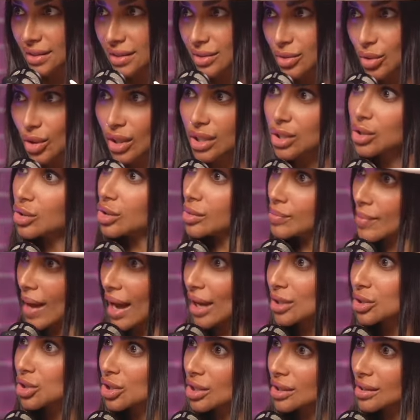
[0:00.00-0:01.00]
So can you
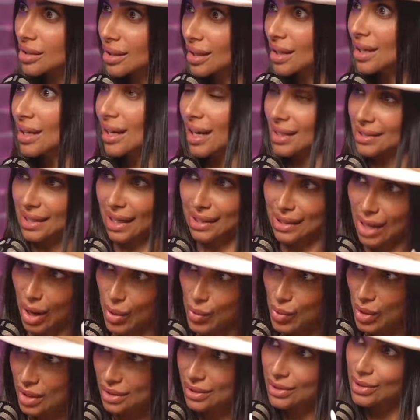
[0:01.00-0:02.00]
imagine? It's like
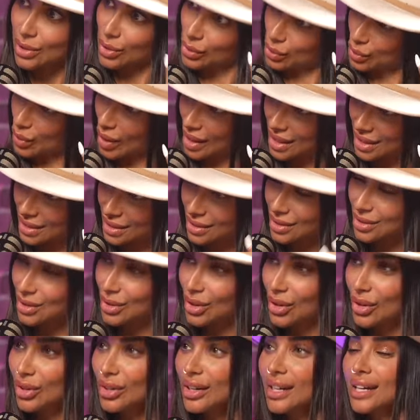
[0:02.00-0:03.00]
not once, twice, you
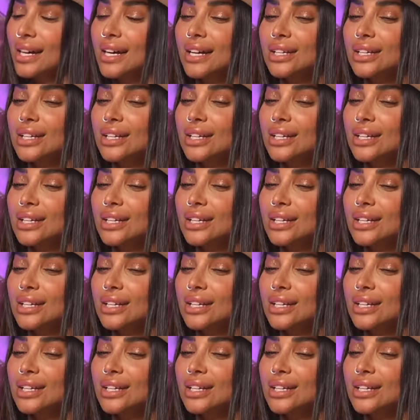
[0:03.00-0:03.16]
know?